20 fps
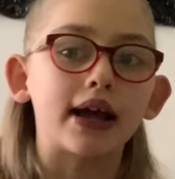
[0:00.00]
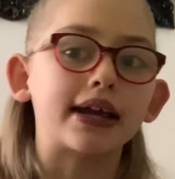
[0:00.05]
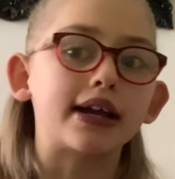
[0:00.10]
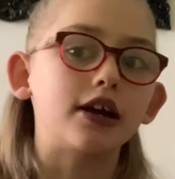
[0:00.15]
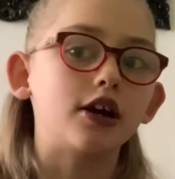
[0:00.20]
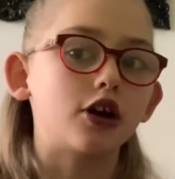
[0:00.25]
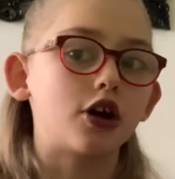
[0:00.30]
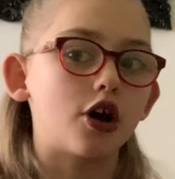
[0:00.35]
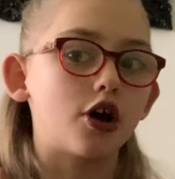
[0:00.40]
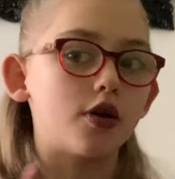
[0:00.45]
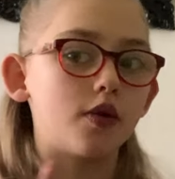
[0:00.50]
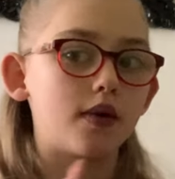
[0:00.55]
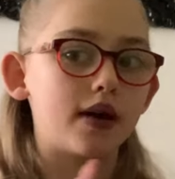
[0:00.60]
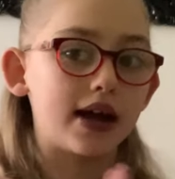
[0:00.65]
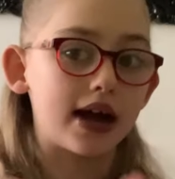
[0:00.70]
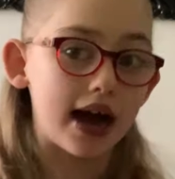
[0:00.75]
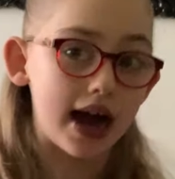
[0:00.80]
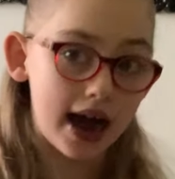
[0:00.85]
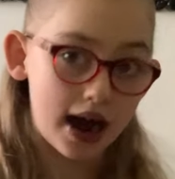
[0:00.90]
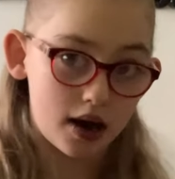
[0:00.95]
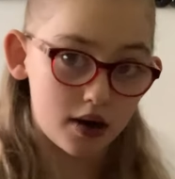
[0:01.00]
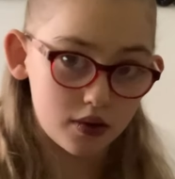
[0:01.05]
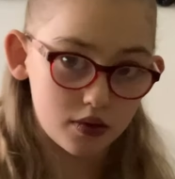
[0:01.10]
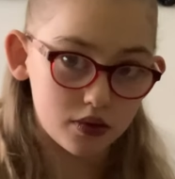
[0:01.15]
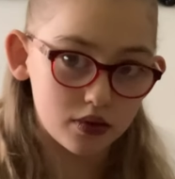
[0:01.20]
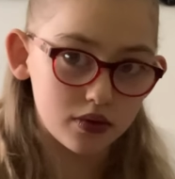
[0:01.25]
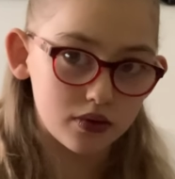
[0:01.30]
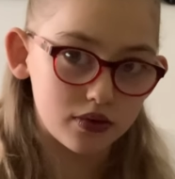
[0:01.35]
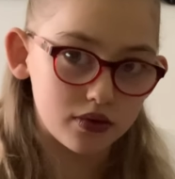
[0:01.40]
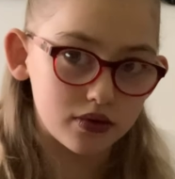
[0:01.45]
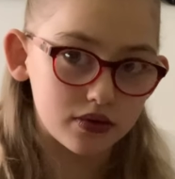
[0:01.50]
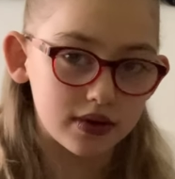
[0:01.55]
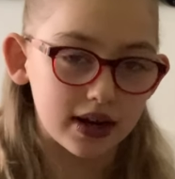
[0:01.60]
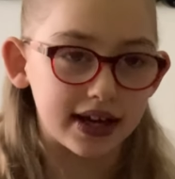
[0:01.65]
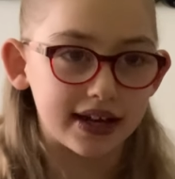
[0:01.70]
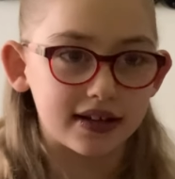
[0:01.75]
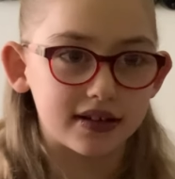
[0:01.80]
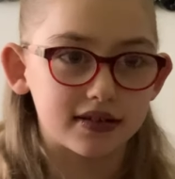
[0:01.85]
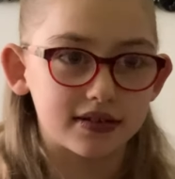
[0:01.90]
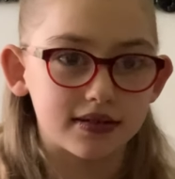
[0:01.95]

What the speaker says: can go out, like